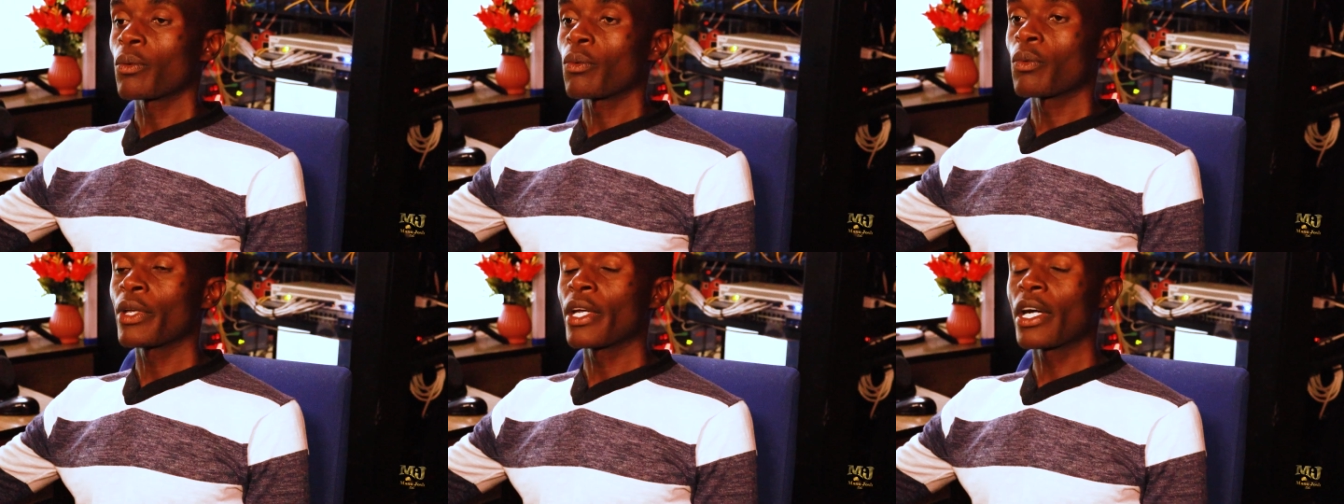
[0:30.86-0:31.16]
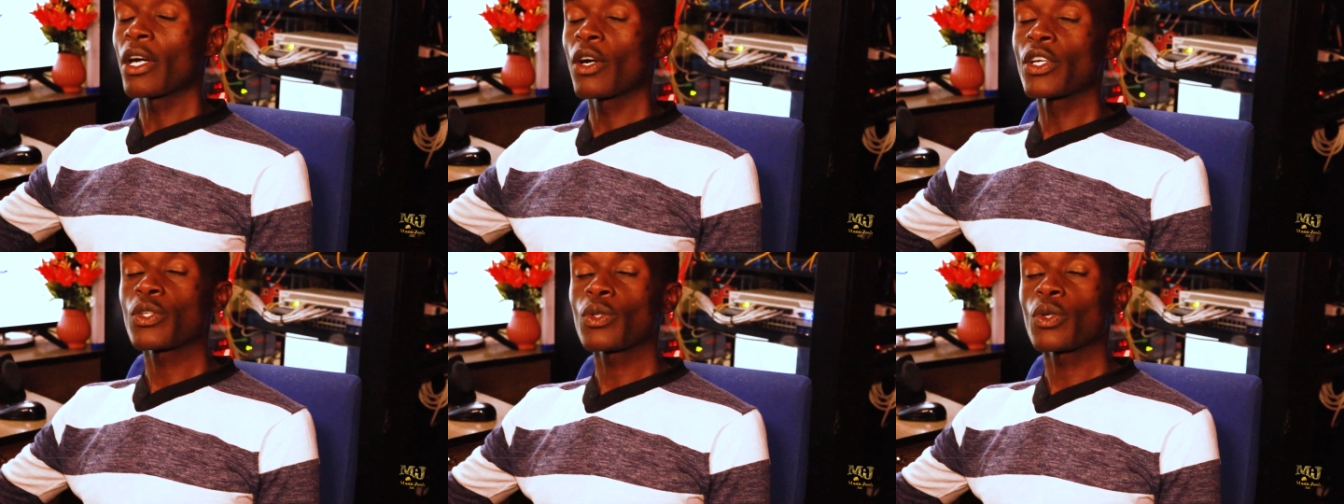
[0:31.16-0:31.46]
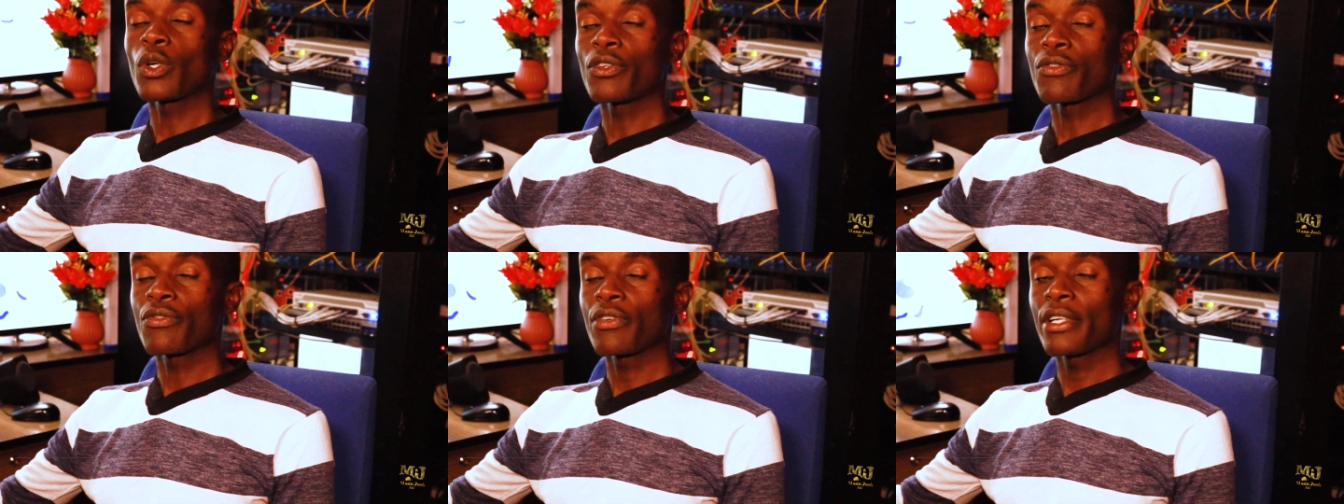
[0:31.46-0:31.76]
We are going to
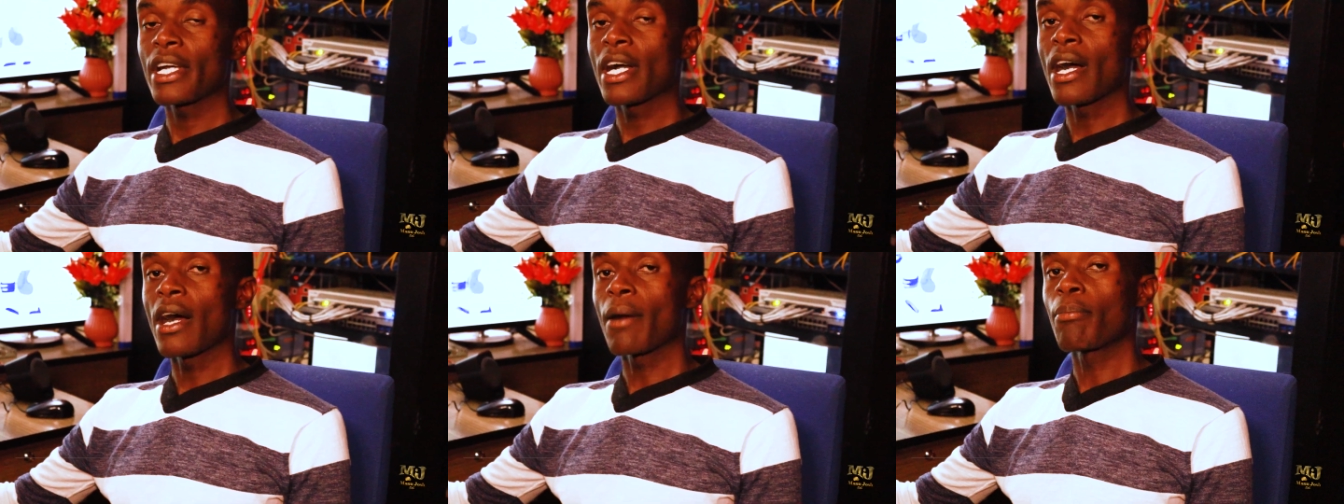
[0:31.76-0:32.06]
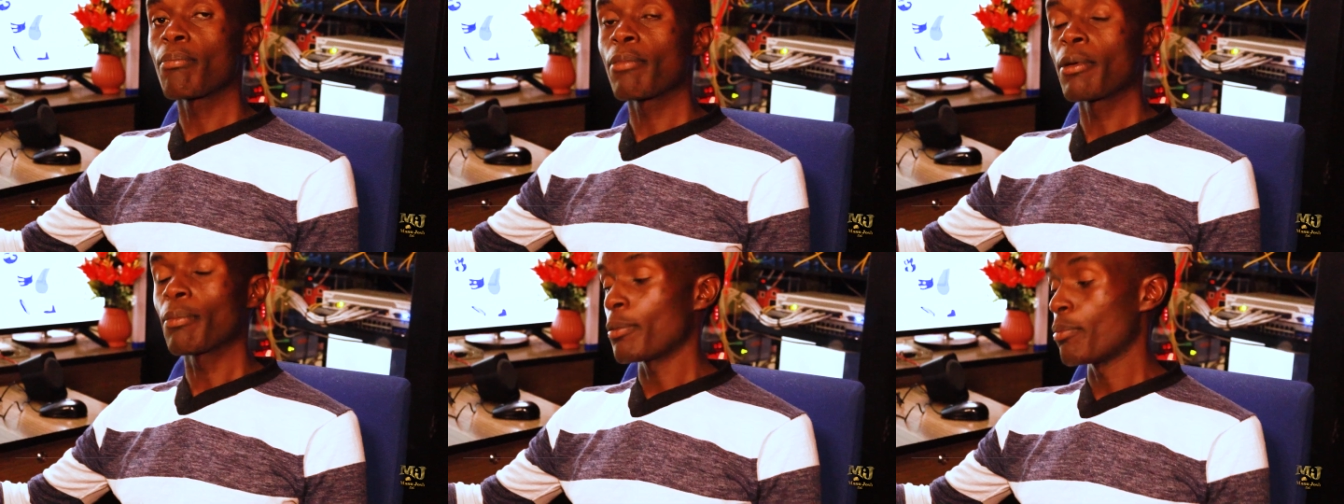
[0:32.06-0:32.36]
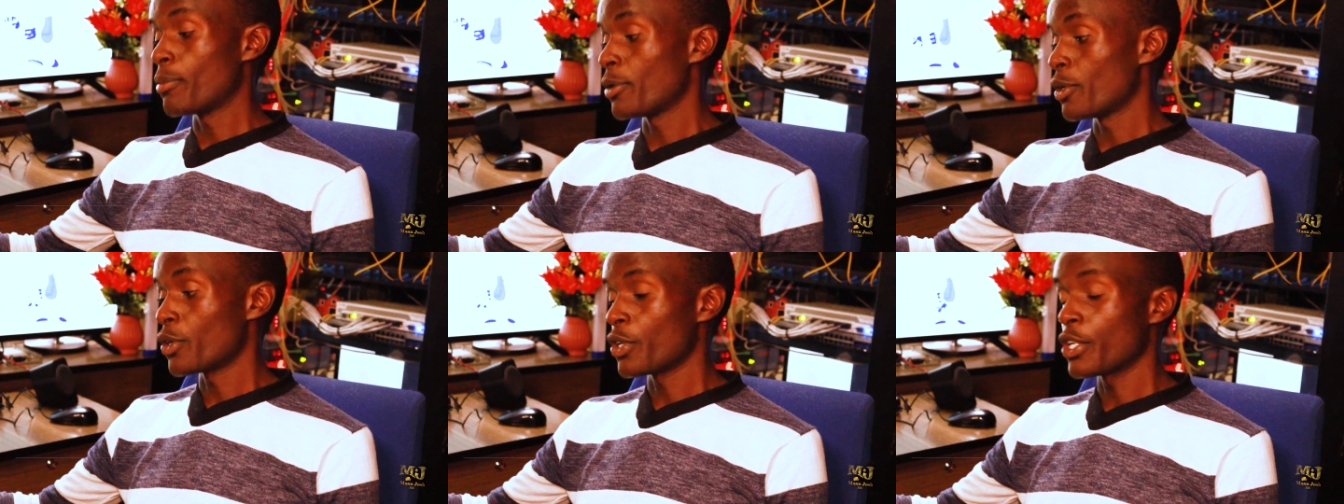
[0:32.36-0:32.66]
configure
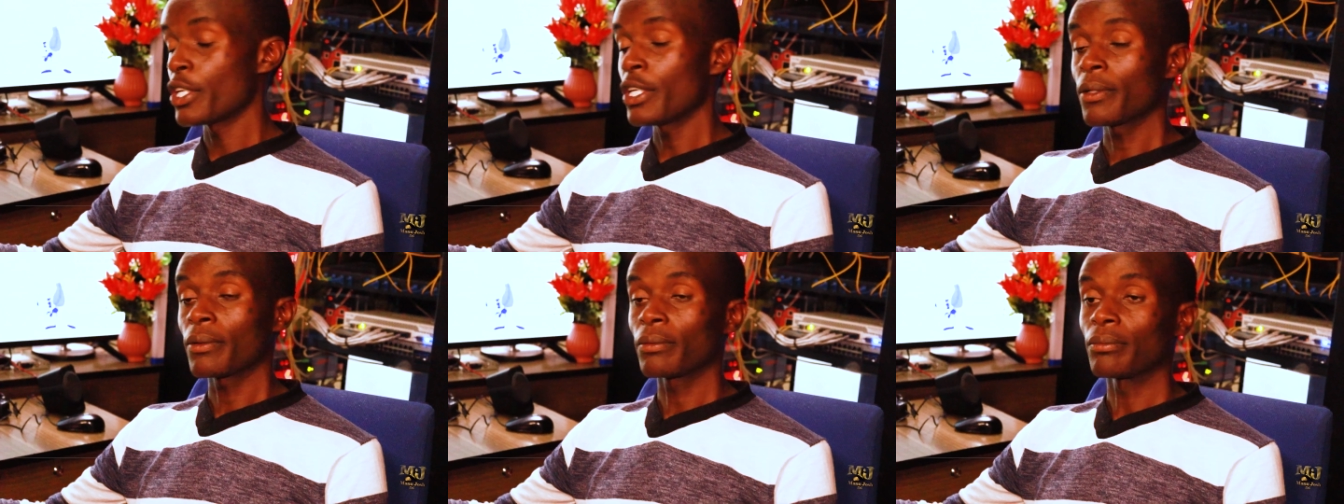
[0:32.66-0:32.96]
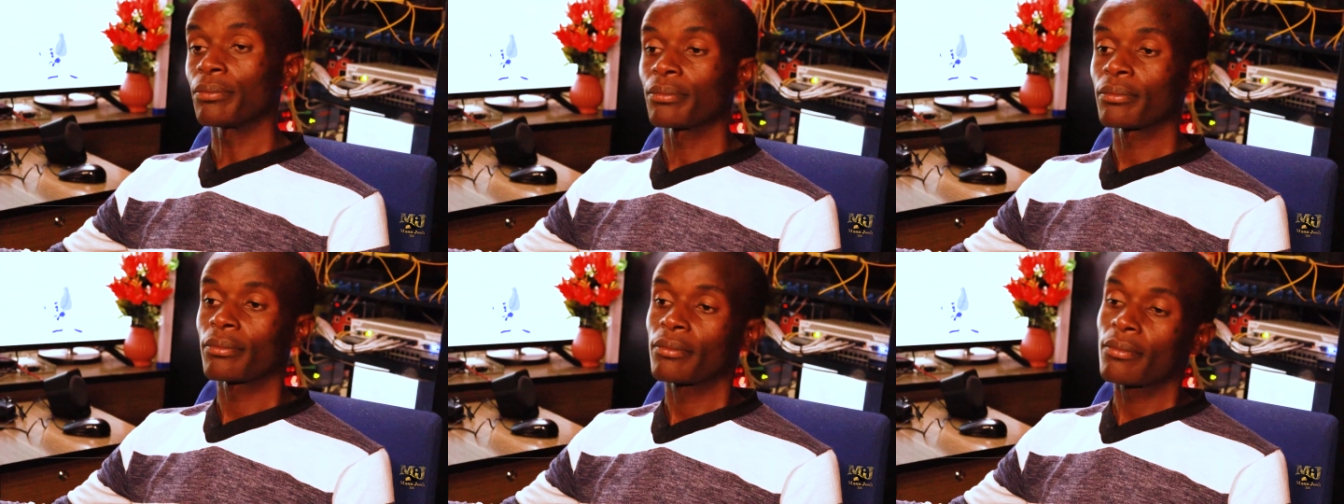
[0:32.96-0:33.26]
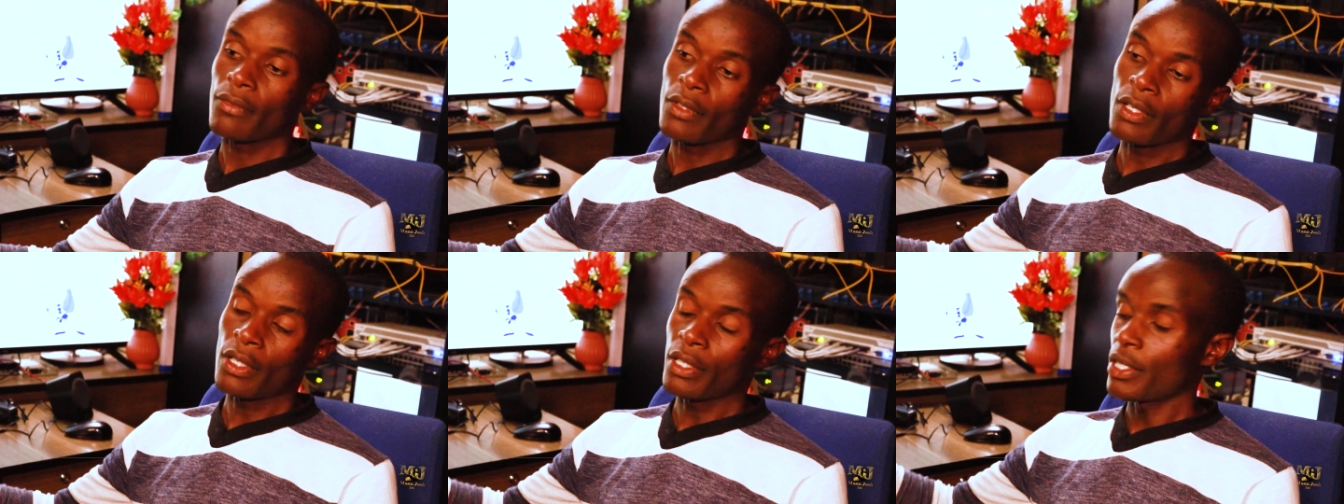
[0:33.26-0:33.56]
PPPoE
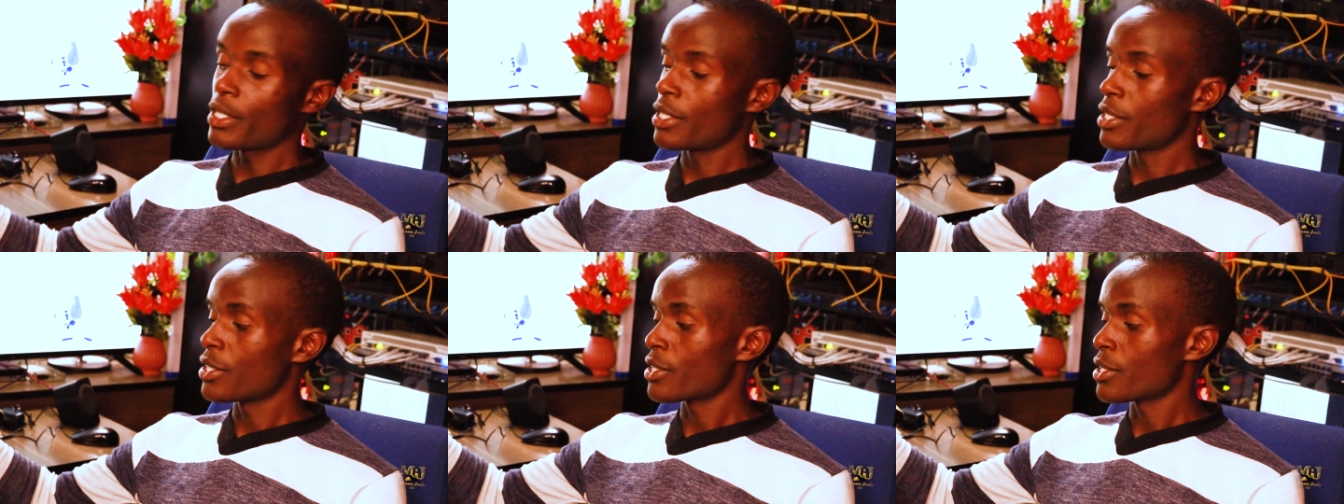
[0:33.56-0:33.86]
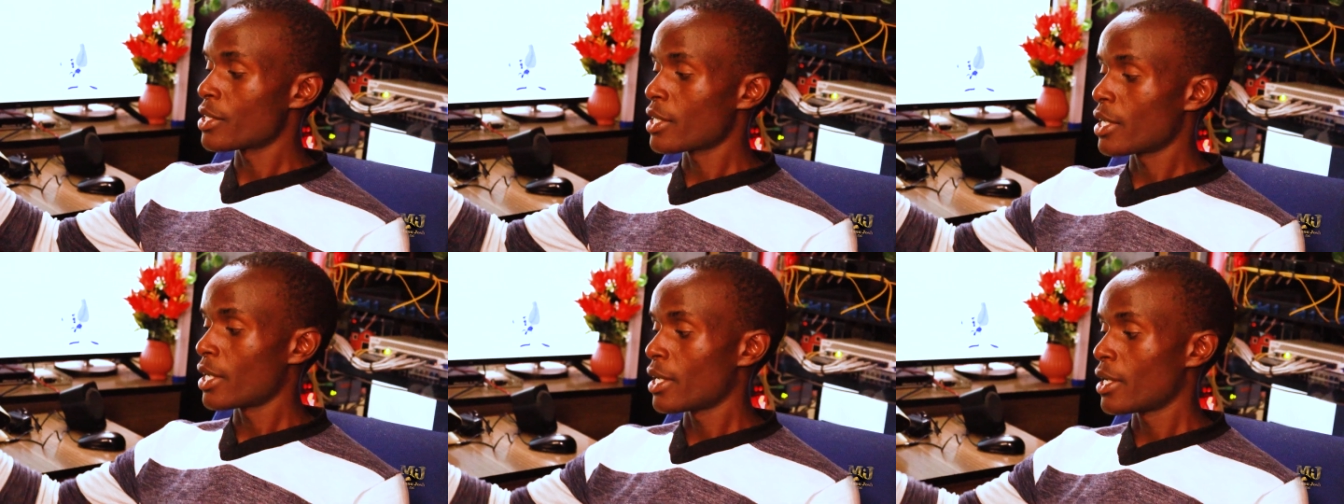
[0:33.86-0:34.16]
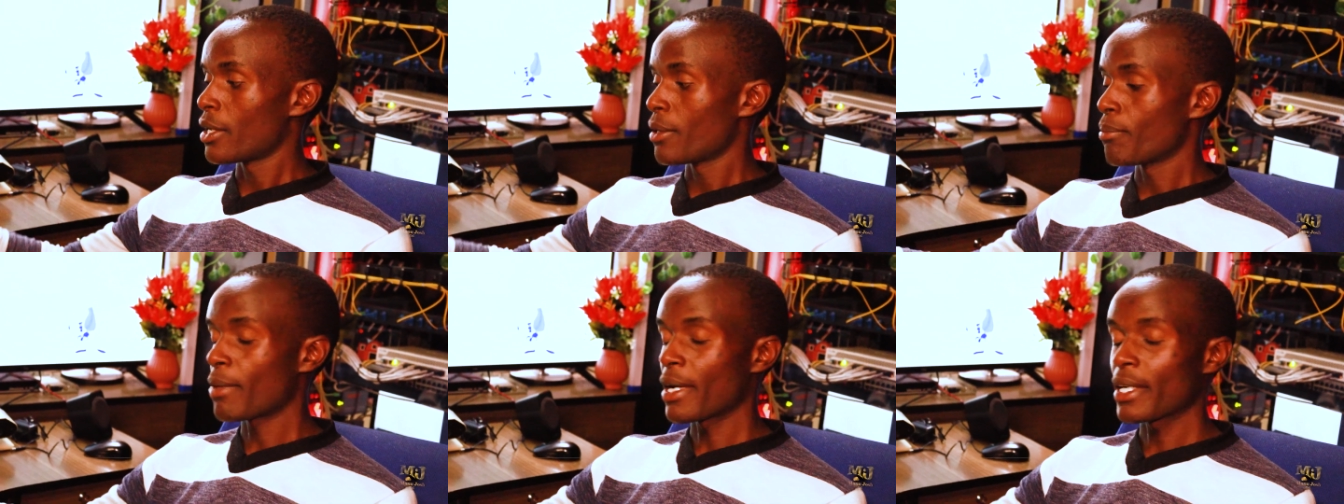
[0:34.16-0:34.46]
on this
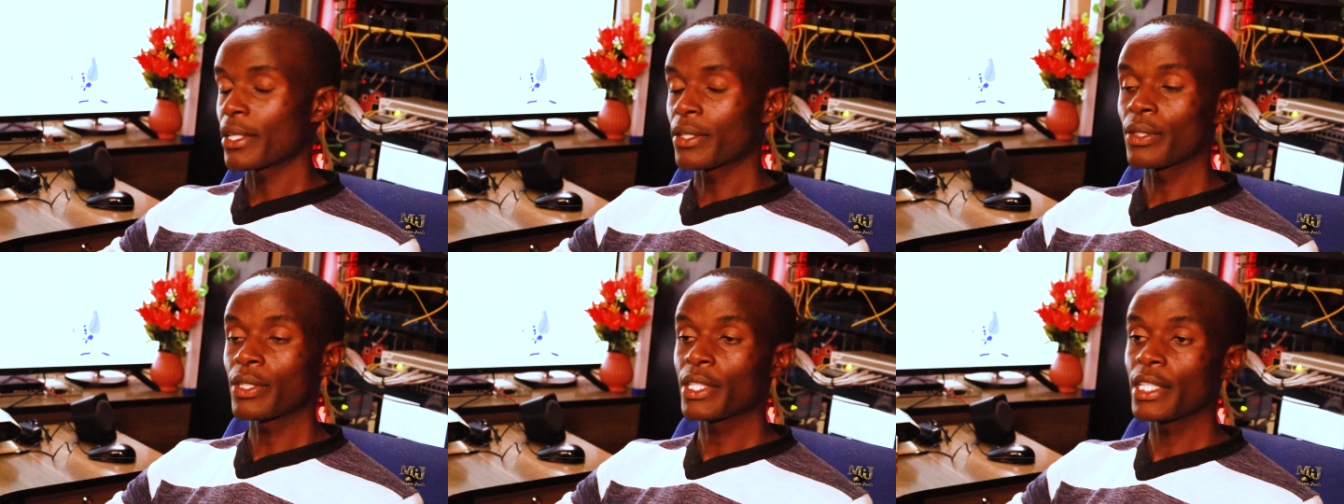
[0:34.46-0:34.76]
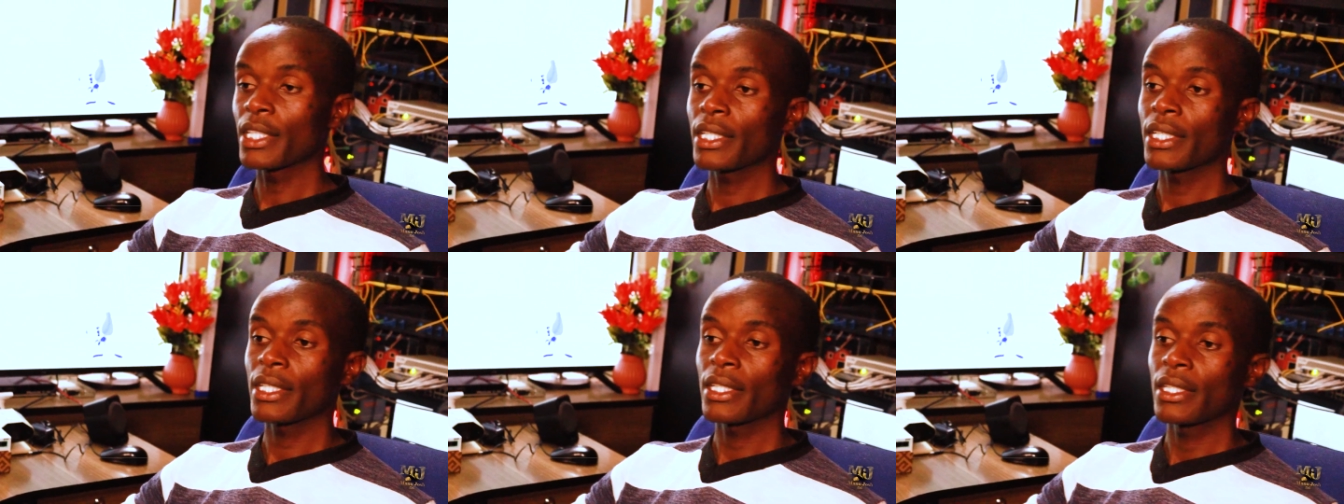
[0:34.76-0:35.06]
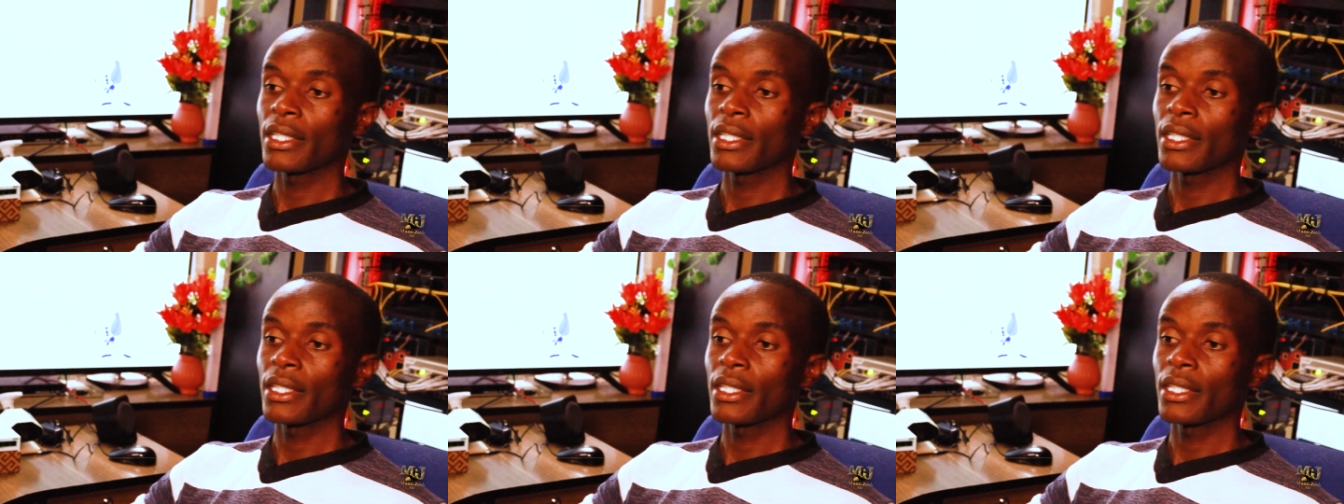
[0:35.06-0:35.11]
MikroTik,